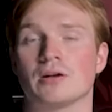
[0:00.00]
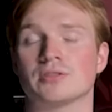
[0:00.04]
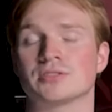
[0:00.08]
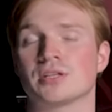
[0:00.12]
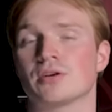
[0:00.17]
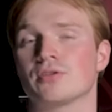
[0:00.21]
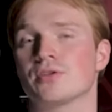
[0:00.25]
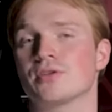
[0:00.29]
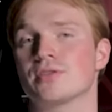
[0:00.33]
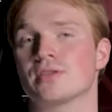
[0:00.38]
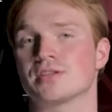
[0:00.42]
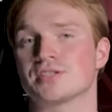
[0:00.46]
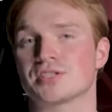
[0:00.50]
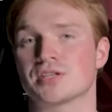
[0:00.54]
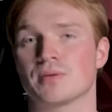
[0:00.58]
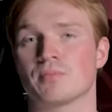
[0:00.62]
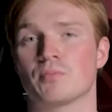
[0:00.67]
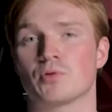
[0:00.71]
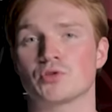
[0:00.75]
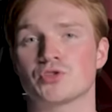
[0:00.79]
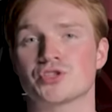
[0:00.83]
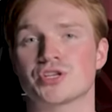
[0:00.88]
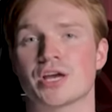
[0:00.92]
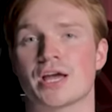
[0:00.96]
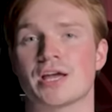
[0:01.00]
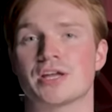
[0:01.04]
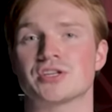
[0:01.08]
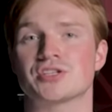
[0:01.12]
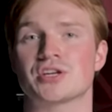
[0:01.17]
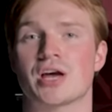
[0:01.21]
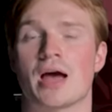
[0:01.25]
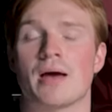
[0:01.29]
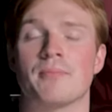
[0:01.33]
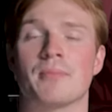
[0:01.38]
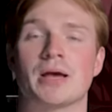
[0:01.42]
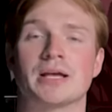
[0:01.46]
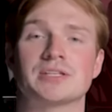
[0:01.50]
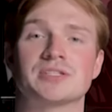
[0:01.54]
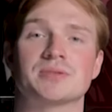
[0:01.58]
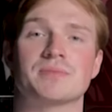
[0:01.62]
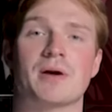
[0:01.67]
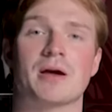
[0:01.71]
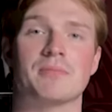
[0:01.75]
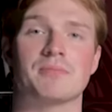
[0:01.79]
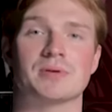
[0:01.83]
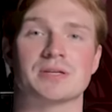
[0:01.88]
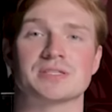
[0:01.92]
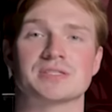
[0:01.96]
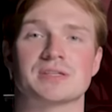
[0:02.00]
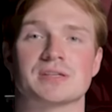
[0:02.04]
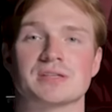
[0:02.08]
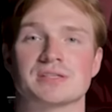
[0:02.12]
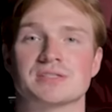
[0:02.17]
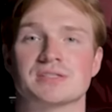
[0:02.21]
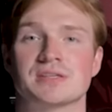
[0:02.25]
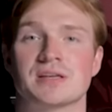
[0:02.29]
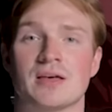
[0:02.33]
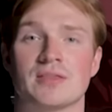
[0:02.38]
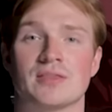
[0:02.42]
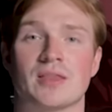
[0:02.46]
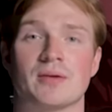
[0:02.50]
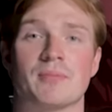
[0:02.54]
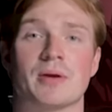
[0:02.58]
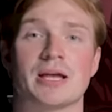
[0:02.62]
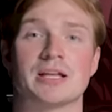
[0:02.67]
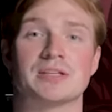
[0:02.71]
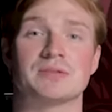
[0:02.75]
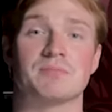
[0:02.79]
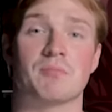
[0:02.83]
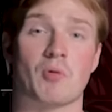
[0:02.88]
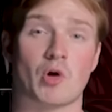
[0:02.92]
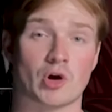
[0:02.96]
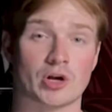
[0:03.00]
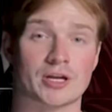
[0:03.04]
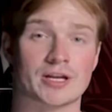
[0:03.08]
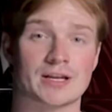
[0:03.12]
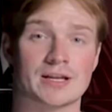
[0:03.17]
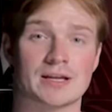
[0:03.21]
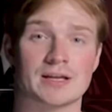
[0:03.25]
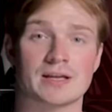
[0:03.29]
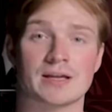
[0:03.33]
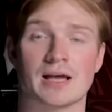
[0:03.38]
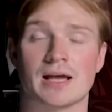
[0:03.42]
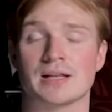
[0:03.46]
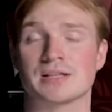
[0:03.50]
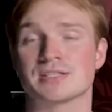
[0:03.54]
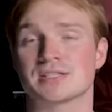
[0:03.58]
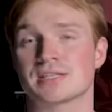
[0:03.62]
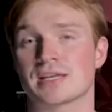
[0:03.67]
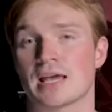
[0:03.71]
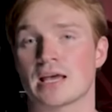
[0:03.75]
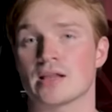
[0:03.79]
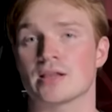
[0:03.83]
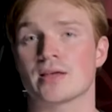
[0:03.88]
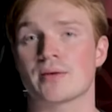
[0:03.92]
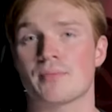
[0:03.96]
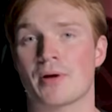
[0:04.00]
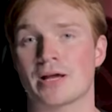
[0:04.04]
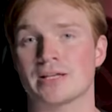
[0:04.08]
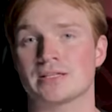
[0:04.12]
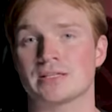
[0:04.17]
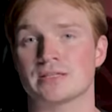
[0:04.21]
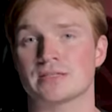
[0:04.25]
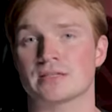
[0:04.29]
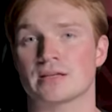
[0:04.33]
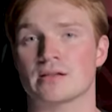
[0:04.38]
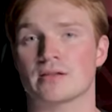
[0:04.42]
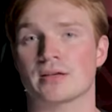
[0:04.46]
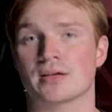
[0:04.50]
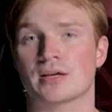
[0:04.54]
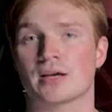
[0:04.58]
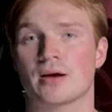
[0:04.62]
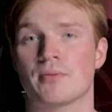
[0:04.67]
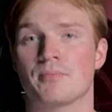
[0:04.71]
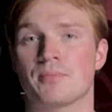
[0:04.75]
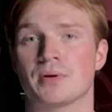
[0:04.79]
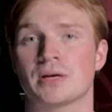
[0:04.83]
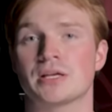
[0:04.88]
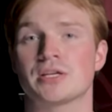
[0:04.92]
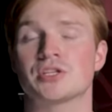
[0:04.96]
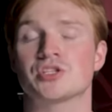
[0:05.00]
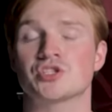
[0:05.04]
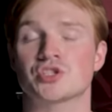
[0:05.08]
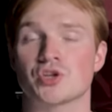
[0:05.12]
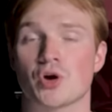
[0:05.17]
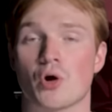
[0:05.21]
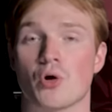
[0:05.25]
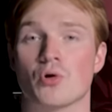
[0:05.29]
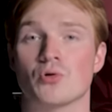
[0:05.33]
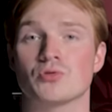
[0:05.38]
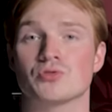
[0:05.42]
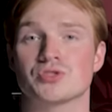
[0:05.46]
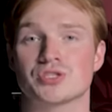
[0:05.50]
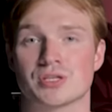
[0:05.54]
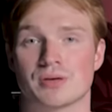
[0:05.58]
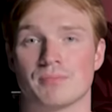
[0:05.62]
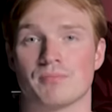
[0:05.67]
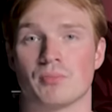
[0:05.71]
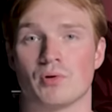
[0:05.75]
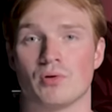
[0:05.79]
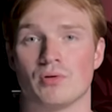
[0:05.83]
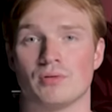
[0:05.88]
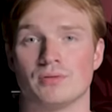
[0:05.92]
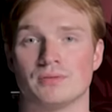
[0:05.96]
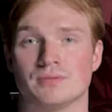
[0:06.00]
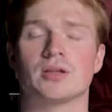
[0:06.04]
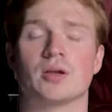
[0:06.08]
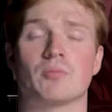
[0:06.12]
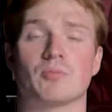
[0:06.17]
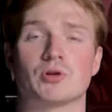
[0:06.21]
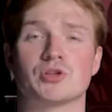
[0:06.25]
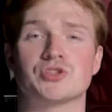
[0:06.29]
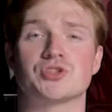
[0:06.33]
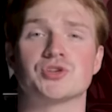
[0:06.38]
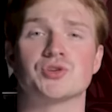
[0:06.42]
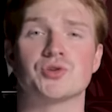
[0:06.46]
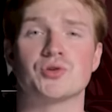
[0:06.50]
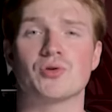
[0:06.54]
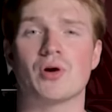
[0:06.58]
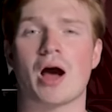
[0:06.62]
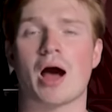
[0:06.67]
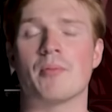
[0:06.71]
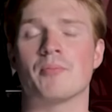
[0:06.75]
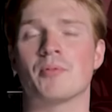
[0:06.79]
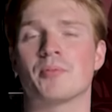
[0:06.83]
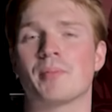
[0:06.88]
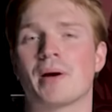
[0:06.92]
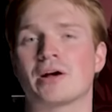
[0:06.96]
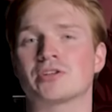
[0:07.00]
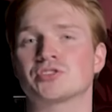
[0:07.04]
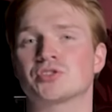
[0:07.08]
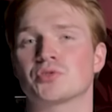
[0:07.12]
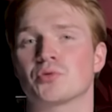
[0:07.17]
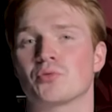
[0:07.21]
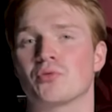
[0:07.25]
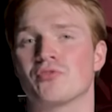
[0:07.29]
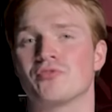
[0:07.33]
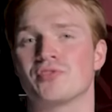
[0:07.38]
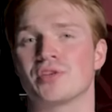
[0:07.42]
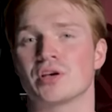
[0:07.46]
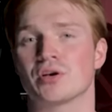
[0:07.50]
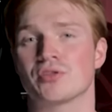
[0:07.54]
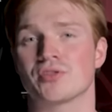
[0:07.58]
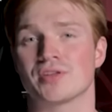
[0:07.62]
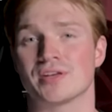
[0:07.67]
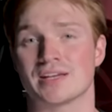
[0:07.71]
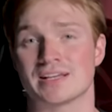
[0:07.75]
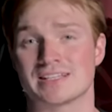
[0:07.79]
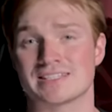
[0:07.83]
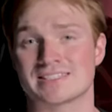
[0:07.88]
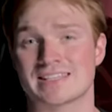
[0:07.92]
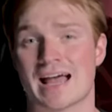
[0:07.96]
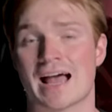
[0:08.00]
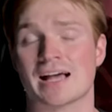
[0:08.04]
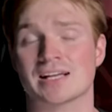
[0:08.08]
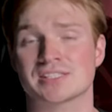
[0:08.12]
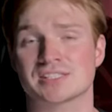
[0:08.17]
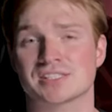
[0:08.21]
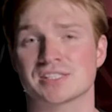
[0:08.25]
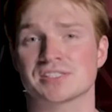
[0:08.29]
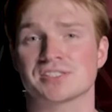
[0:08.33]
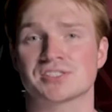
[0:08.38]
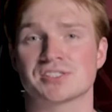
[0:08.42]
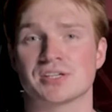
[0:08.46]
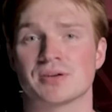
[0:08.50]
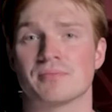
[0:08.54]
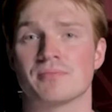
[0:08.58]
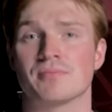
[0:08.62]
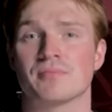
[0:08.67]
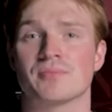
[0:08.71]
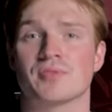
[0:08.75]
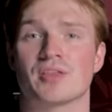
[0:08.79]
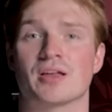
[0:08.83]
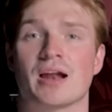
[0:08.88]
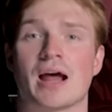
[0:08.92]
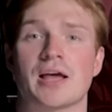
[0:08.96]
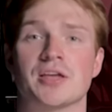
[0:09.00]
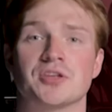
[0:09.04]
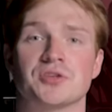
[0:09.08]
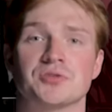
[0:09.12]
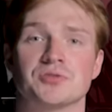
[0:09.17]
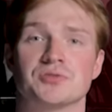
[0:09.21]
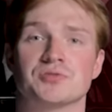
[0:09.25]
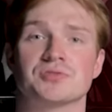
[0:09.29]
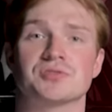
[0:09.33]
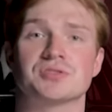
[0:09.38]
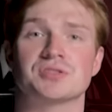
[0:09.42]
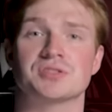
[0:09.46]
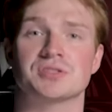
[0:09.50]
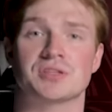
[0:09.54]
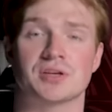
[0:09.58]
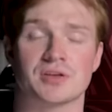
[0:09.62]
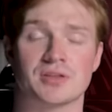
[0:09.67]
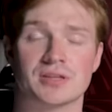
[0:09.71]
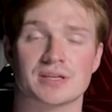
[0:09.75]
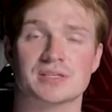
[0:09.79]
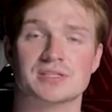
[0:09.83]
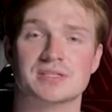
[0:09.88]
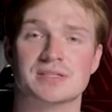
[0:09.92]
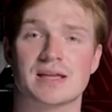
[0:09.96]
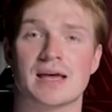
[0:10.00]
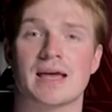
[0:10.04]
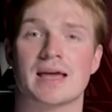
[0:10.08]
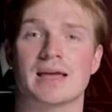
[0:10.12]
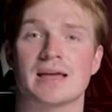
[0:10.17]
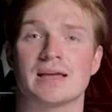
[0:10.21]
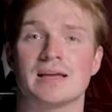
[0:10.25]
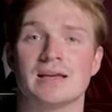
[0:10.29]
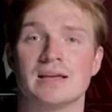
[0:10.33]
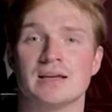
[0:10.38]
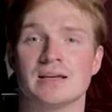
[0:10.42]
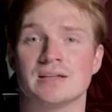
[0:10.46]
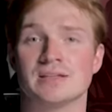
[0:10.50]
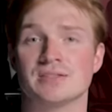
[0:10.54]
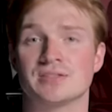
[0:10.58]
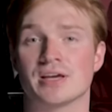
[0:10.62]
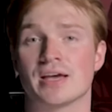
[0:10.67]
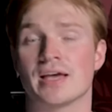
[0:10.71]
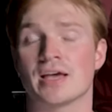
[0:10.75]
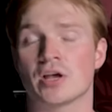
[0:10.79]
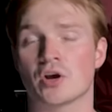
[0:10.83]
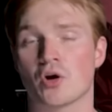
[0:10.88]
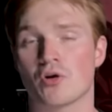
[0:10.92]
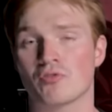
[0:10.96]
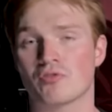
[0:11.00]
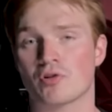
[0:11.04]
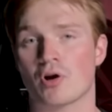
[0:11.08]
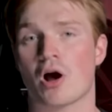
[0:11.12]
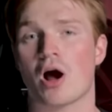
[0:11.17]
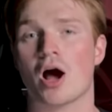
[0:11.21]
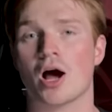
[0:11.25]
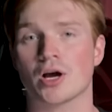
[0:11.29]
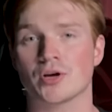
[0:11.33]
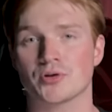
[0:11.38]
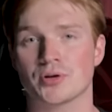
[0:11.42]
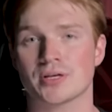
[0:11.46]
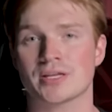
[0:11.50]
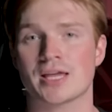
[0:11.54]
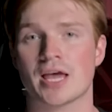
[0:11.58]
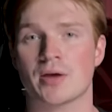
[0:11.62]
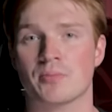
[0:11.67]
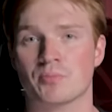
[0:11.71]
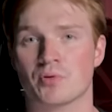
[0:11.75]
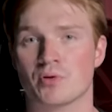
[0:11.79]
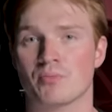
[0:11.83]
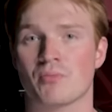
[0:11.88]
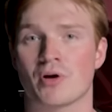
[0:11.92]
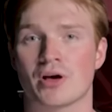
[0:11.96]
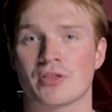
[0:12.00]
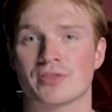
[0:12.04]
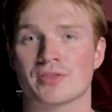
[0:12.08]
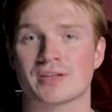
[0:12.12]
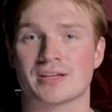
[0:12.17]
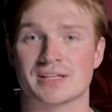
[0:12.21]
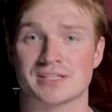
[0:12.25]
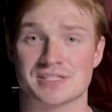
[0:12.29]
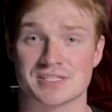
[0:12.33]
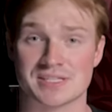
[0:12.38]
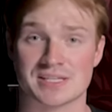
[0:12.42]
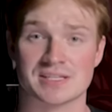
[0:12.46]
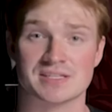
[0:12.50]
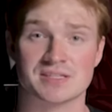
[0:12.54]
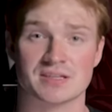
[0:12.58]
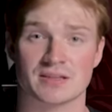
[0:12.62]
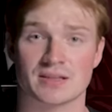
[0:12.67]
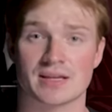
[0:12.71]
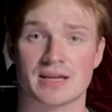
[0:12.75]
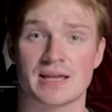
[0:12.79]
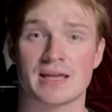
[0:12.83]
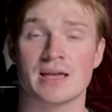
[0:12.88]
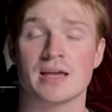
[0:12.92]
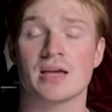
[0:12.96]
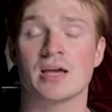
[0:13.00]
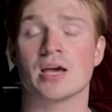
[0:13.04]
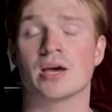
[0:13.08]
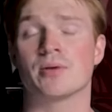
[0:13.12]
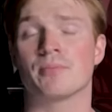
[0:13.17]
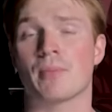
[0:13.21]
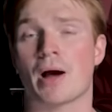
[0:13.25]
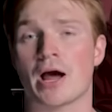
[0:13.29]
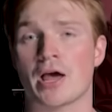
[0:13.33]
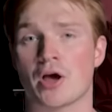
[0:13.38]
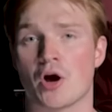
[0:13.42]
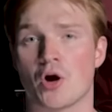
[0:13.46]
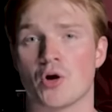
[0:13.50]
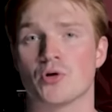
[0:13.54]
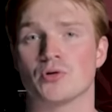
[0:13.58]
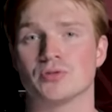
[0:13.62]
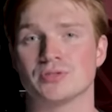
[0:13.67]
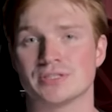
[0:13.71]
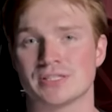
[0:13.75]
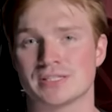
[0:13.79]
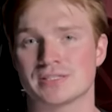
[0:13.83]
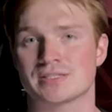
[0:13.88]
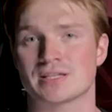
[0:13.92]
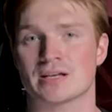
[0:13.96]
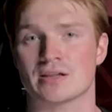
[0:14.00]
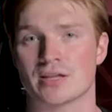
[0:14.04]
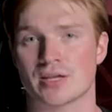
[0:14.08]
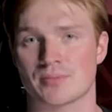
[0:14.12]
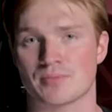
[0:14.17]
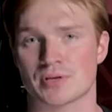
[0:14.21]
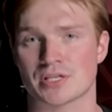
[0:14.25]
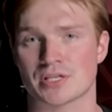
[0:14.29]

I'll tell you the simple change I made to my business that made marketing and scaling my detailing company so simple. Number two, I'm about to reveal the exact system that I use to this day to hit over 100K per month consistently in my own detailing